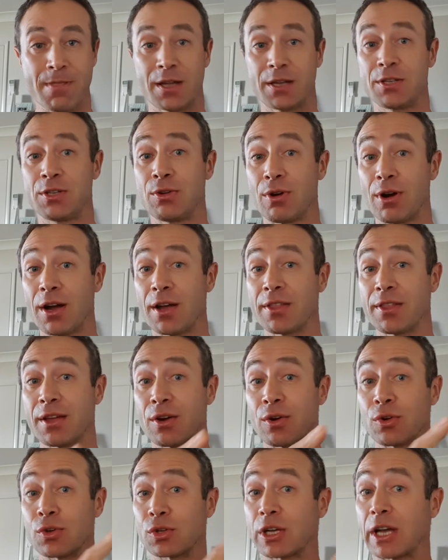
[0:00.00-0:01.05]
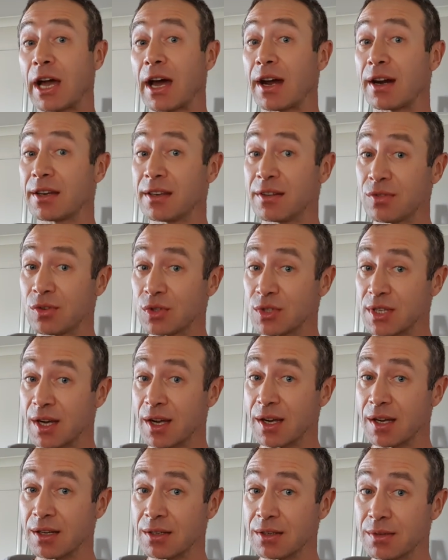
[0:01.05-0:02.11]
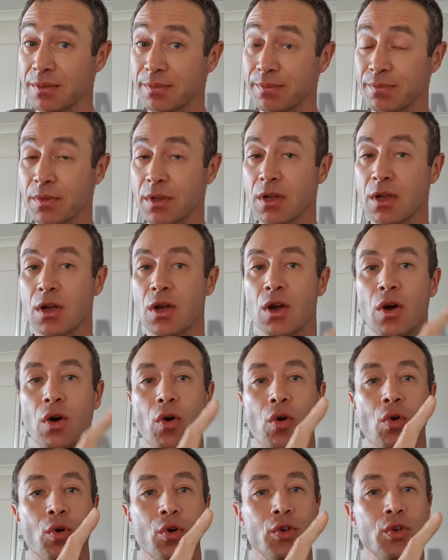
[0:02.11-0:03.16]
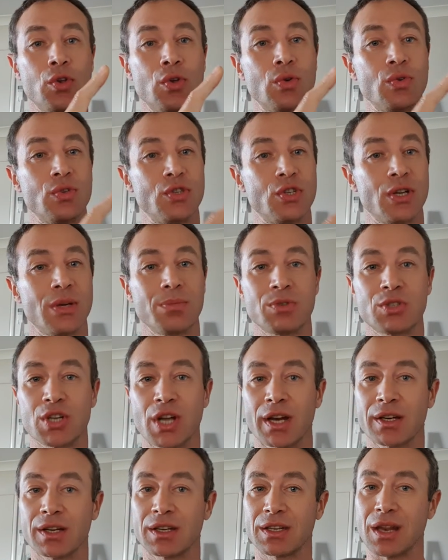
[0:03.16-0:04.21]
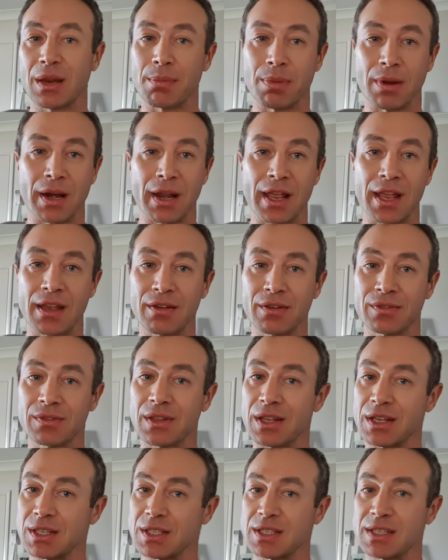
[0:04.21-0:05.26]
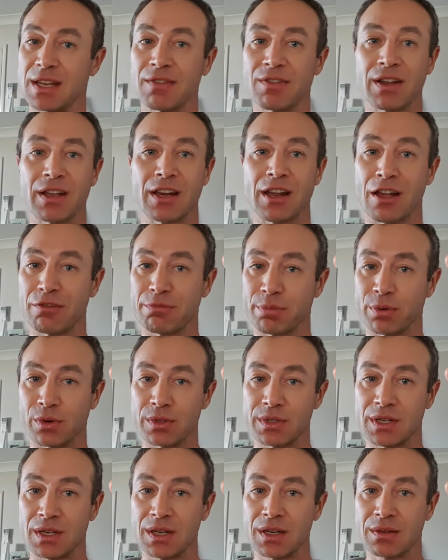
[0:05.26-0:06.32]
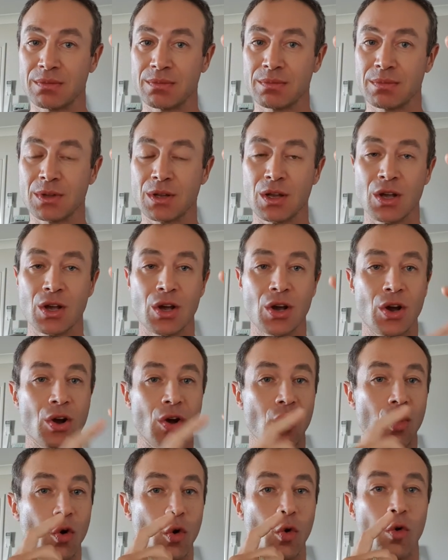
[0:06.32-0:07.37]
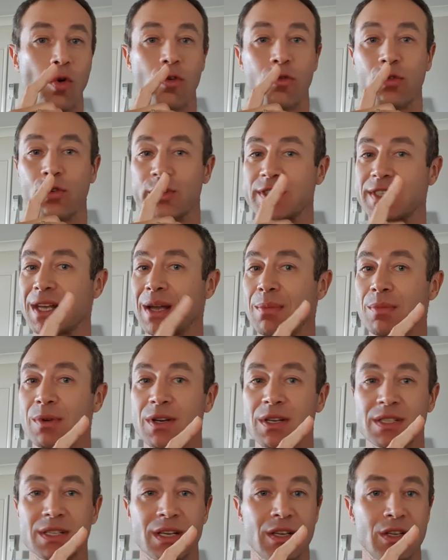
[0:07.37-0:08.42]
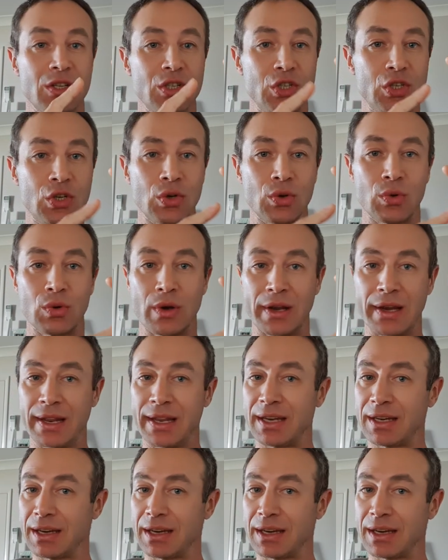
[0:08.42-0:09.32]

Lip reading: You either on carnivore diet, or you gym junkie that believe there's never enough protein, or for some reason you lean